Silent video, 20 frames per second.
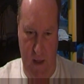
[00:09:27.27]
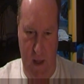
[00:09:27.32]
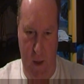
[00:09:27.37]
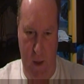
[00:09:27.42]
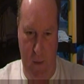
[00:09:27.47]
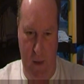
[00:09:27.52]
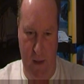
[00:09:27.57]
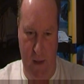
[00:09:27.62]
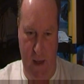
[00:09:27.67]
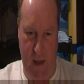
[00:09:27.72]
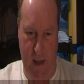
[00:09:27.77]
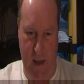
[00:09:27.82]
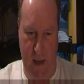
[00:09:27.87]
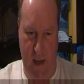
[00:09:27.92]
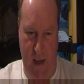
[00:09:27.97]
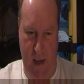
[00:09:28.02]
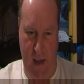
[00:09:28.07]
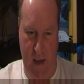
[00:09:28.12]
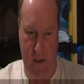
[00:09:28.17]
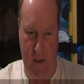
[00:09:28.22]
claiming
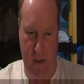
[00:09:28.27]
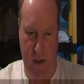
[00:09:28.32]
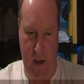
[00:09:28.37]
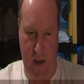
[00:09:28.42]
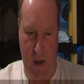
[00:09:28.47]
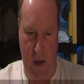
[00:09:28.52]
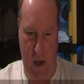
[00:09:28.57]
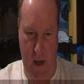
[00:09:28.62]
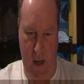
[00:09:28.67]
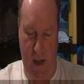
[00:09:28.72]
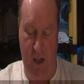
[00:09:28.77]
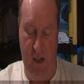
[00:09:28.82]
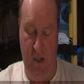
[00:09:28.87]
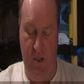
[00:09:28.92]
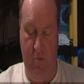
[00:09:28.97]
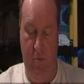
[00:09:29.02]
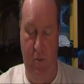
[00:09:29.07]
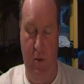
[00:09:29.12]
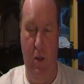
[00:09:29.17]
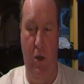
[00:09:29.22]
they heard an
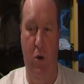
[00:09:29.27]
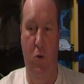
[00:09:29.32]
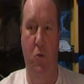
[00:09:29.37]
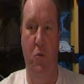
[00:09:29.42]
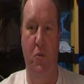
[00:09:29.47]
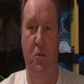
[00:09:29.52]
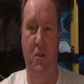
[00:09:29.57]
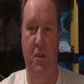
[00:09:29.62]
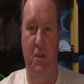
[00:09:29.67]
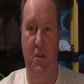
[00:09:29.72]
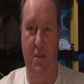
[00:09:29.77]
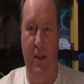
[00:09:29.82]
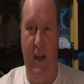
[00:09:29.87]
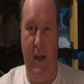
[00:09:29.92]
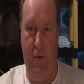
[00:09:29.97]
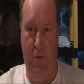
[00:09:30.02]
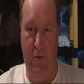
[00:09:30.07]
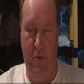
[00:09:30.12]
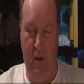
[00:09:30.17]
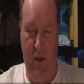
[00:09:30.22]
explosion
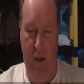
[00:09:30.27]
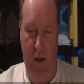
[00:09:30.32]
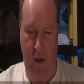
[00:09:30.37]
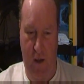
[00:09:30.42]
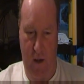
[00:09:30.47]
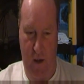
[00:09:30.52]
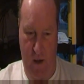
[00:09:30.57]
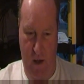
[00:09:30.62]
sound